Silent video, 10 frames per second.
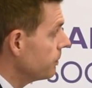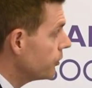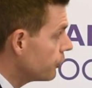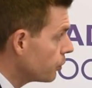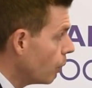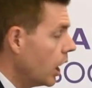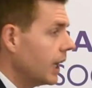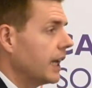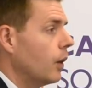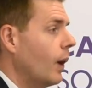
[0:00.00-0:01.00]

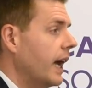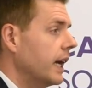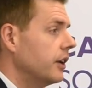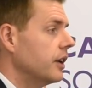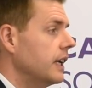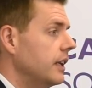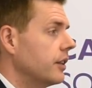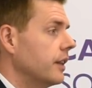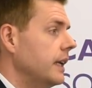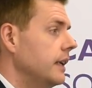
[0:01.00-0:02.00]
swirling away
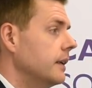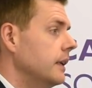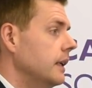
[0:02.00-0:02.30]
underneath the